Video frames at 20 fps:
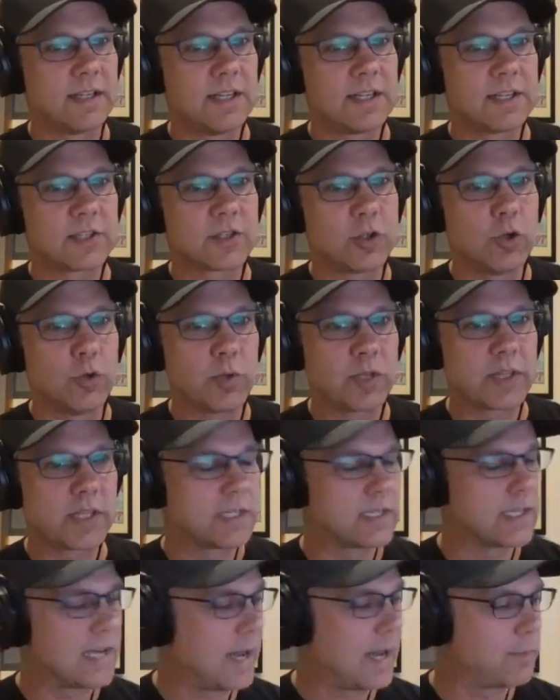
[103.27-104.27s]
scoop at the
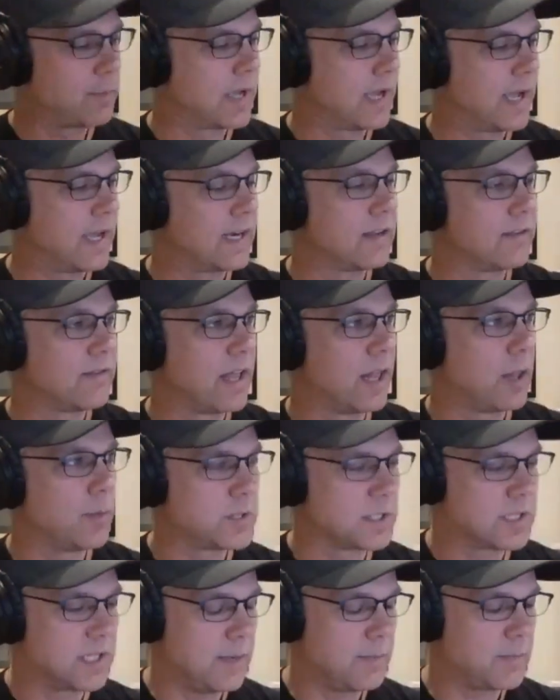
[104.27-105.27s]
top kind of
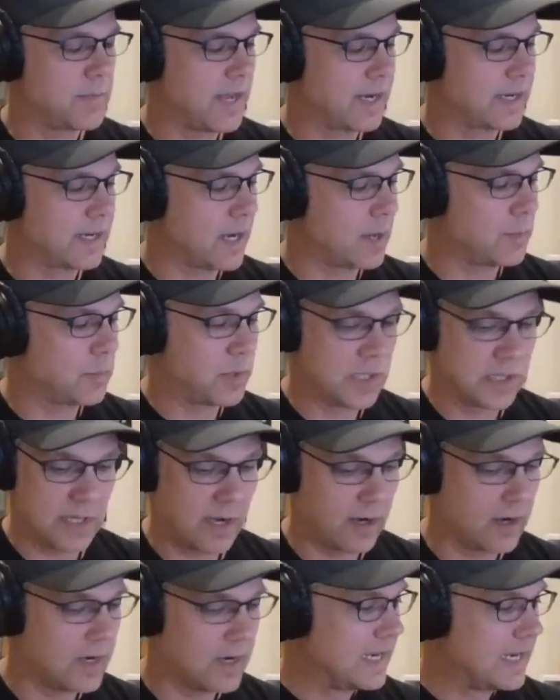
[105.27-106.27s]
helps keep that cup in
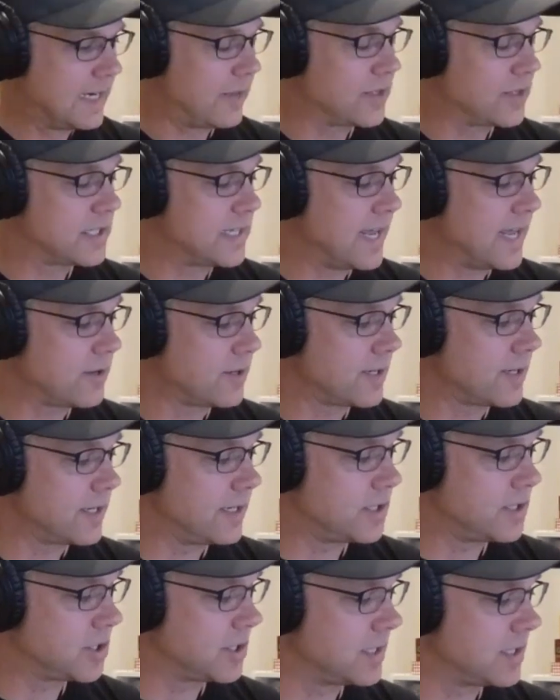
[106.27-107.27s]
there. Now, the standard
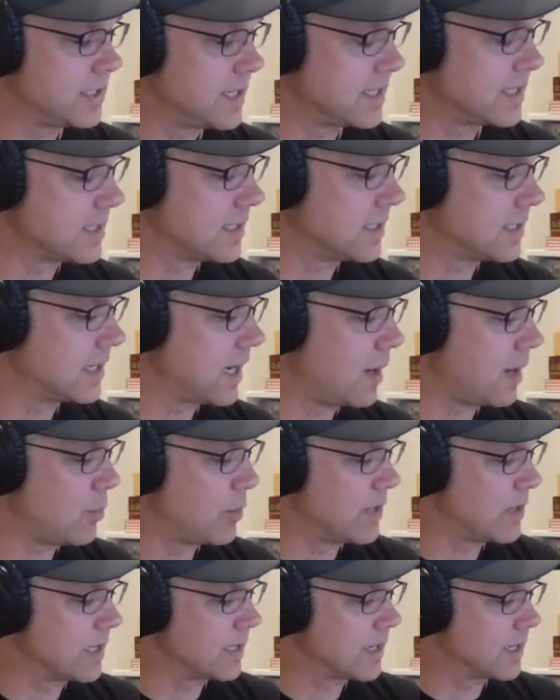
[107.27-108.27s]
edition doesn't come
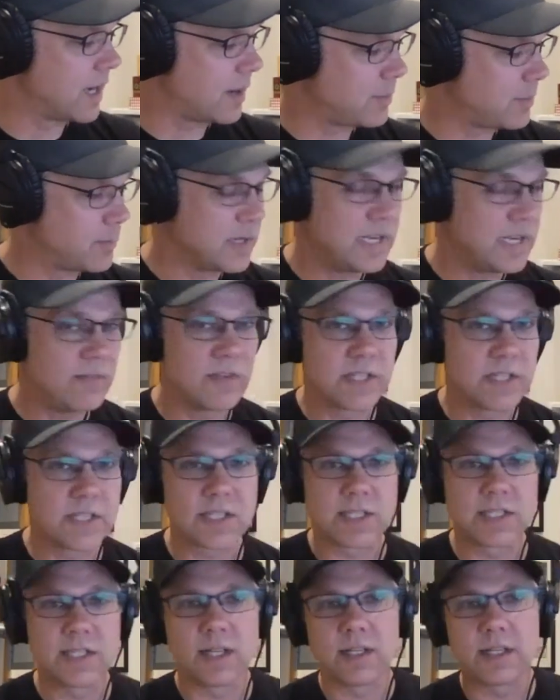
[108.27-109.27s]
with a cup, but even
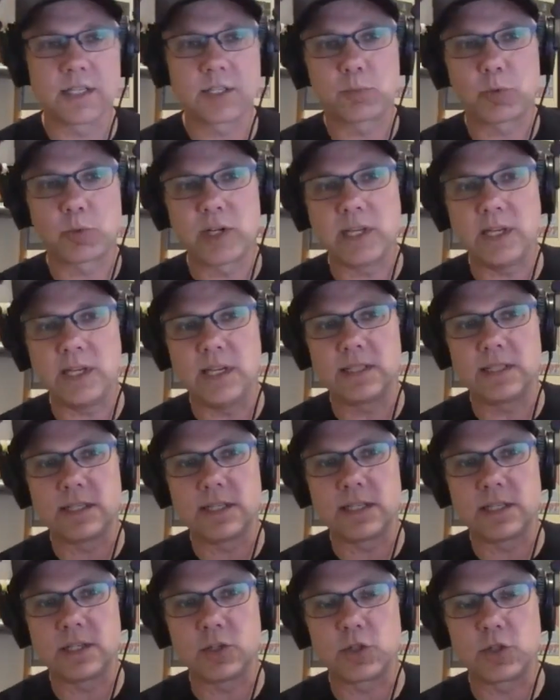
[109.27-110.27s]
still, it's pretty easy
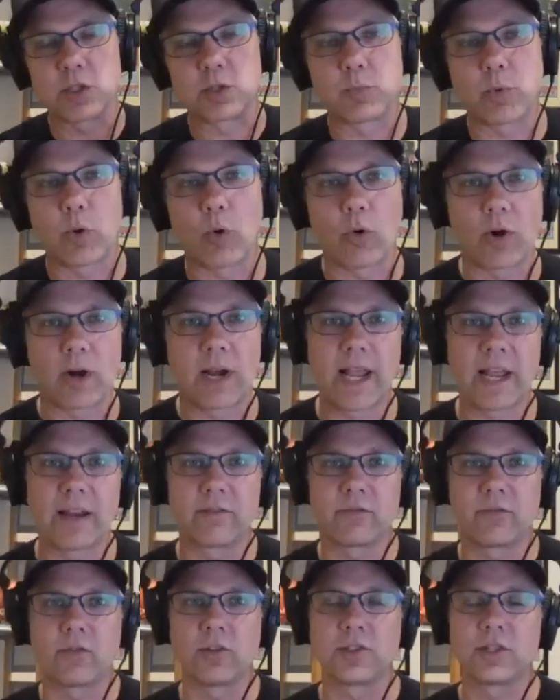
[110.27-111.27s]
to just pour
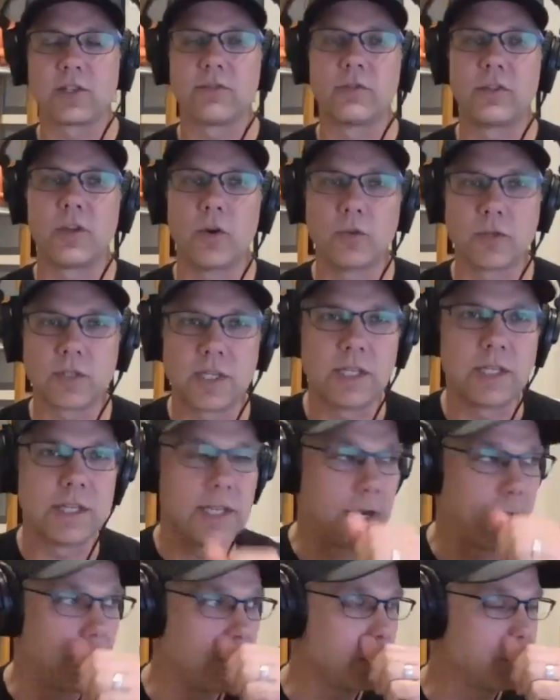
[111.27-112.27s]
handfuls of those in
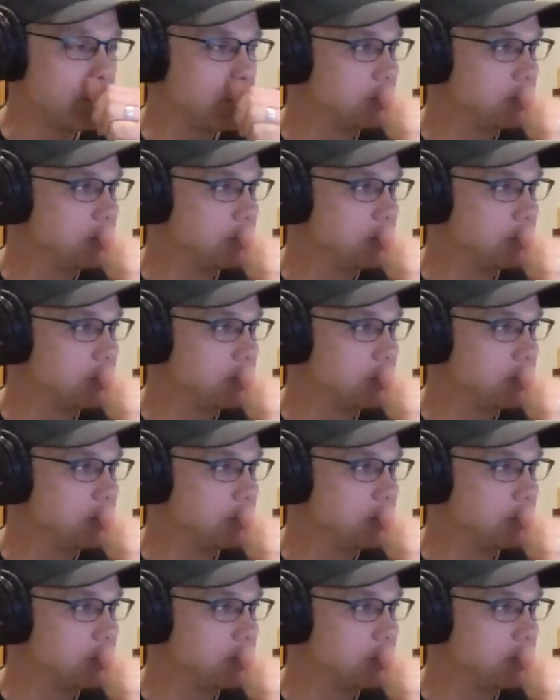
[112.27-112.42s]
there.